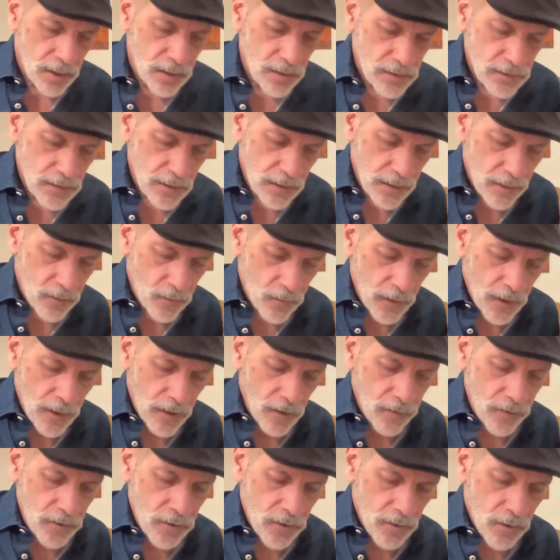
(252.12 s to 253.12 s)
it's like
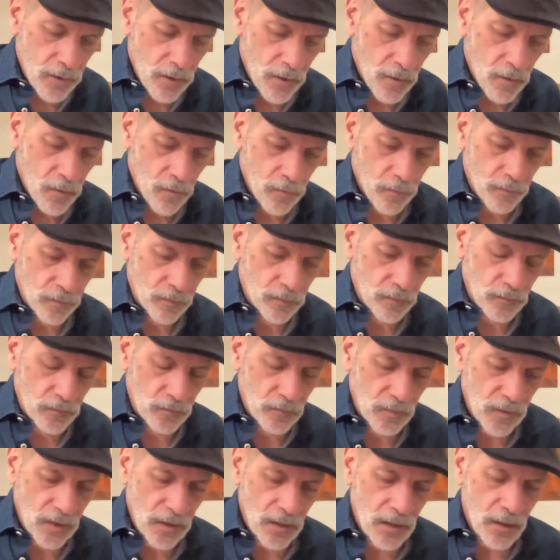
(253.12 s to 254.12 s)
well you know
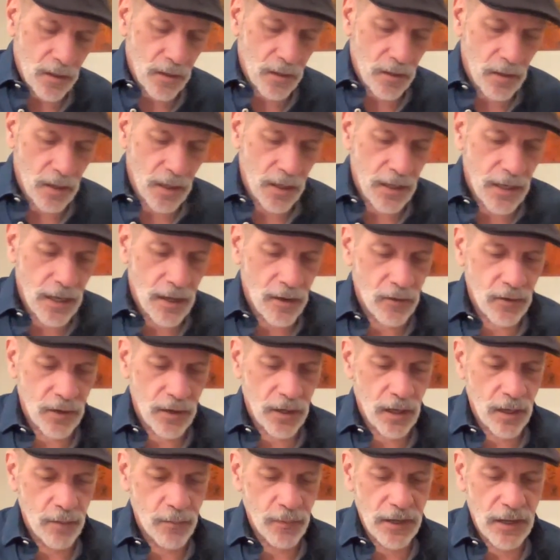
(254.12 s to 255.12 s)
like how
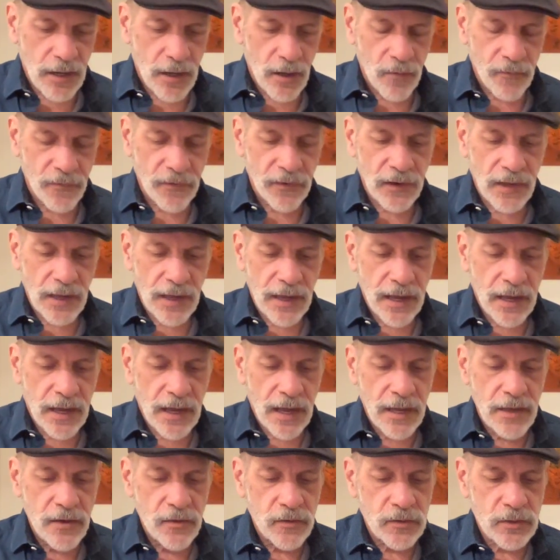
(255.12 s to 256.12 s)
can i be helpful like
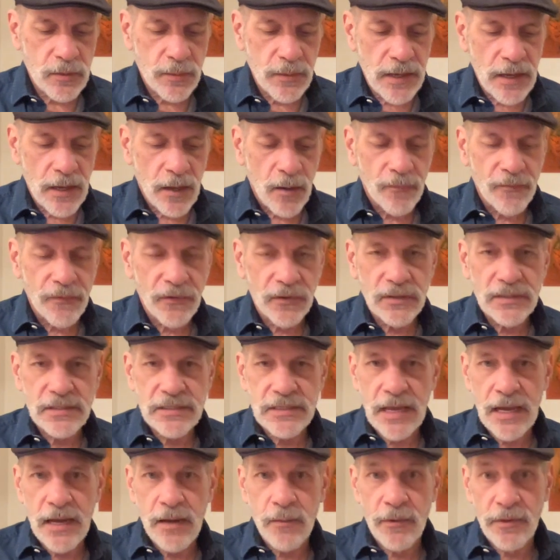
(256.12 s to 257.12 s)
i used to be helpful
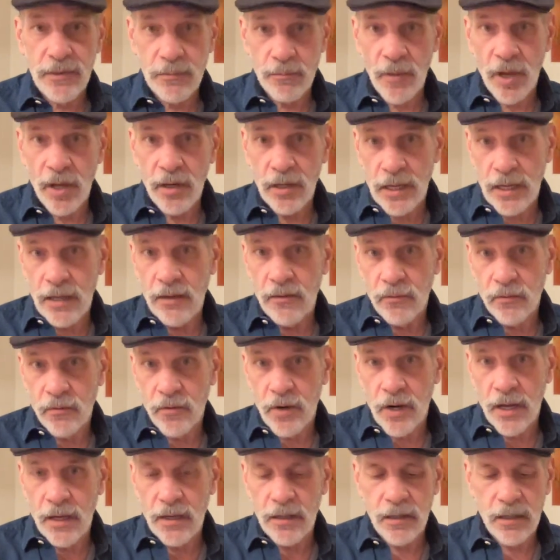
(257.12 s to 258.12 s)
say with money
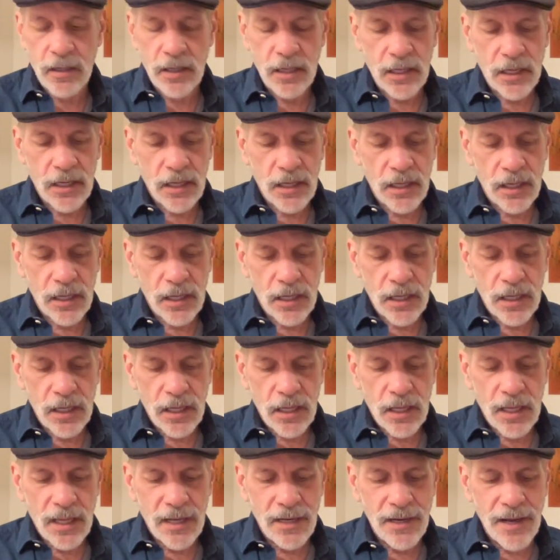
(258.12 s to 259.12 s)
right
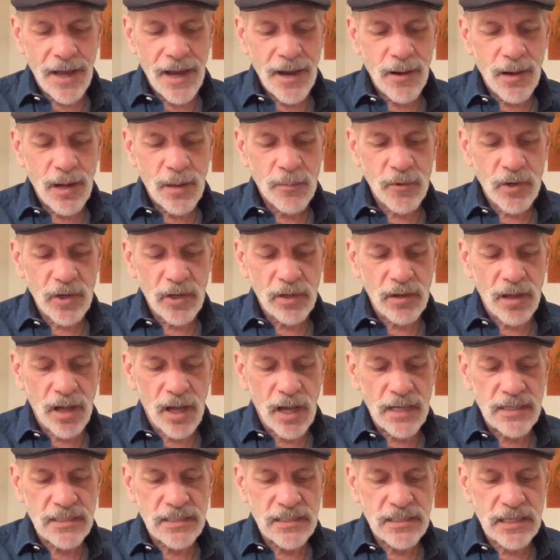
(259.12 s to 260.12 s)
and now i'm
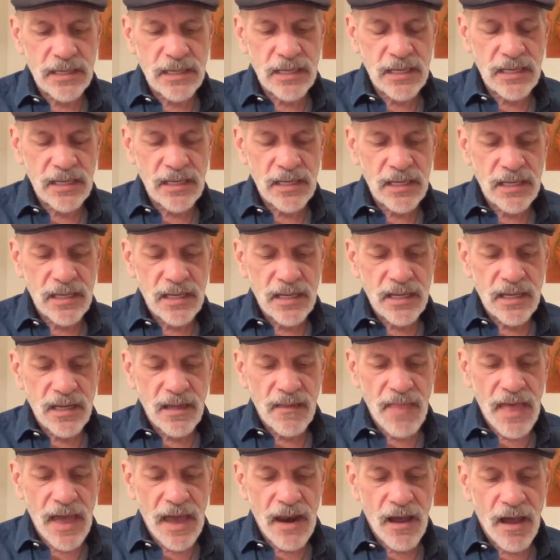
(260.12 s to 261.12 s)
realizing
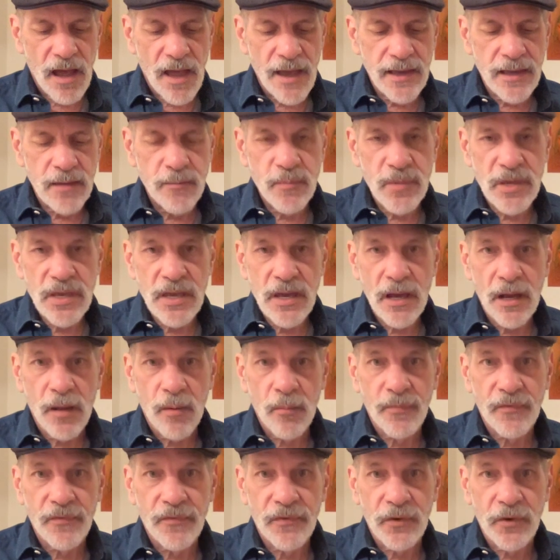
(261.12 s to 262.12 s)
that i can be
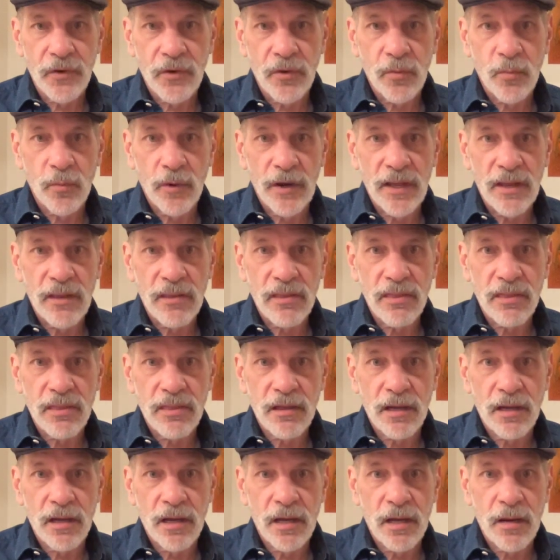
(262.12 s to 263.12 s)
helpful with
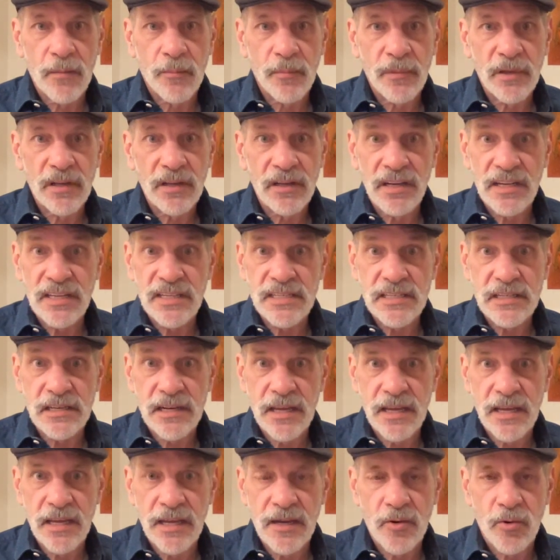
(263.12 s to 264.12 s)
um,
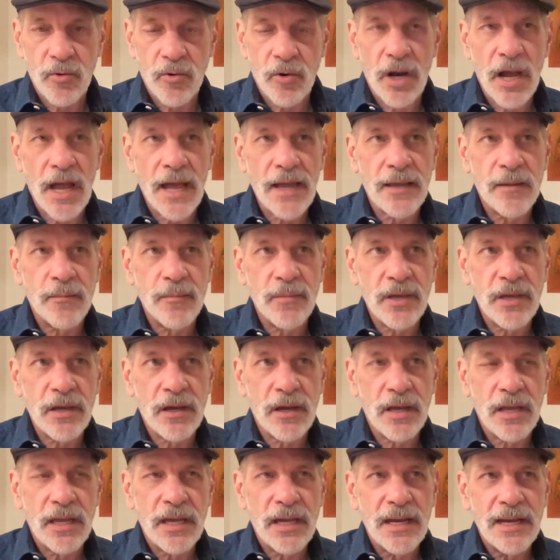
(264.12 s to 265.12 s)
listening, or I can be,
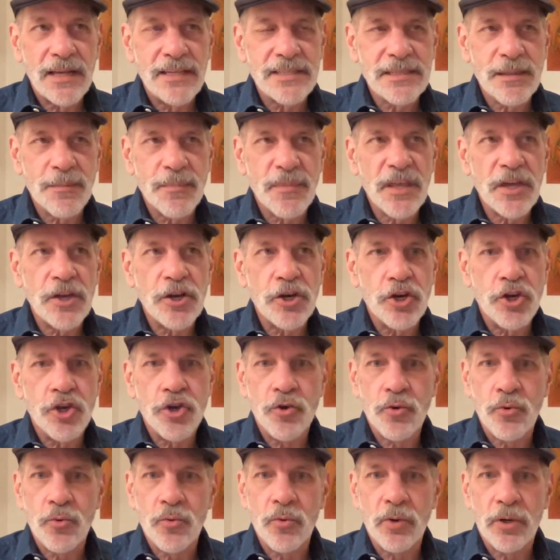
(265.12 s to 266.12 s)
it's something
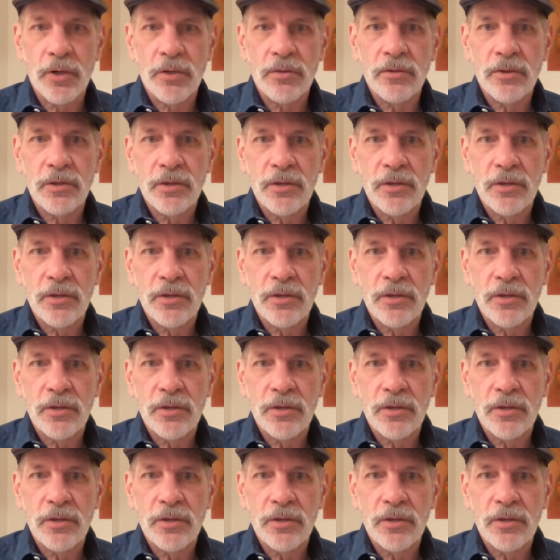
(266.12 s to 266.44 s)
new